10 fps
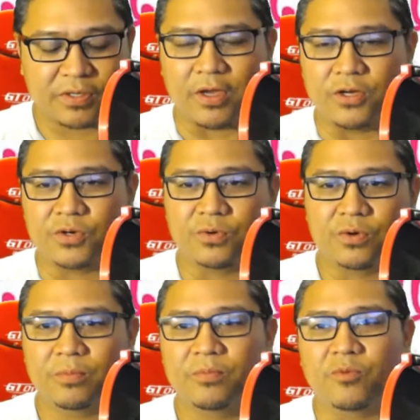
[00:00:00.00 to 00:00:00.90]
I drew
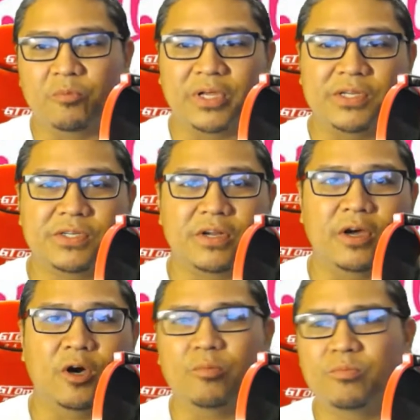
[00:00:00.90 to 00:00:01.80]
them, replaced it
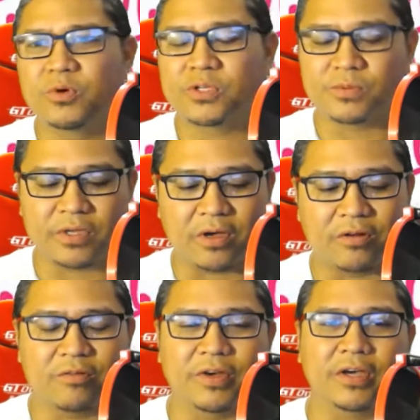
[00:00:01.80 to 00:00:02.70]
out, put some sound
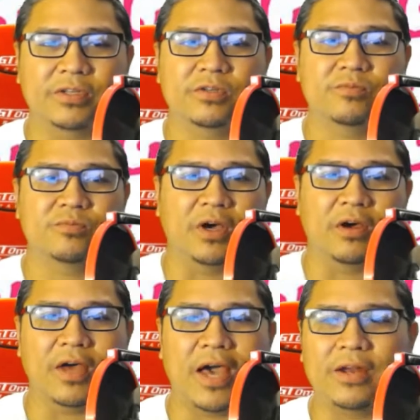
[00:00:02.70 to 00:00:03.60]
effects,
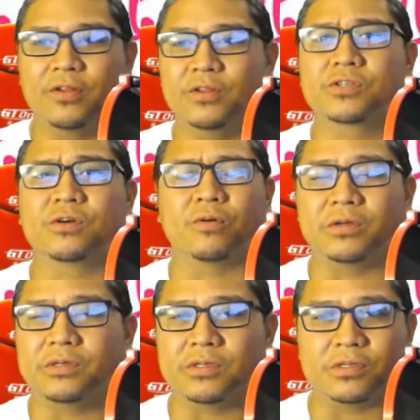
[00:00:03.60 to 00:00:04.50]
added to the
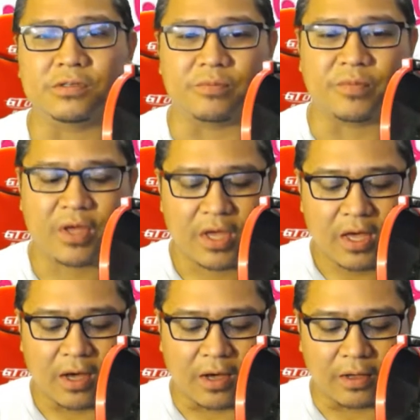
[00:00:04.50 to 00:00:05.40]
scoring system.
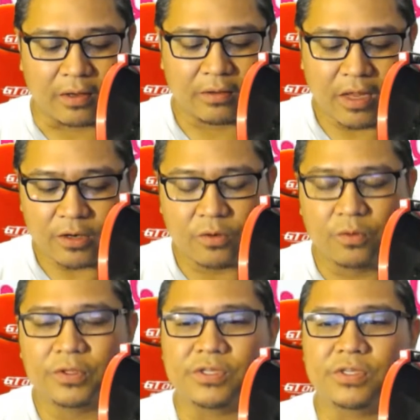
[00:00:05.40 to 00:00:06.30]
A lot of
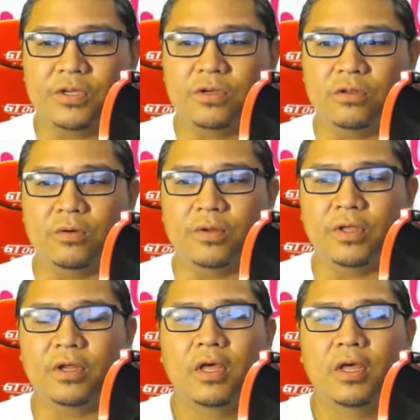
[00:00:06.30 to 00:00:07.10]
cool things that you can do with it.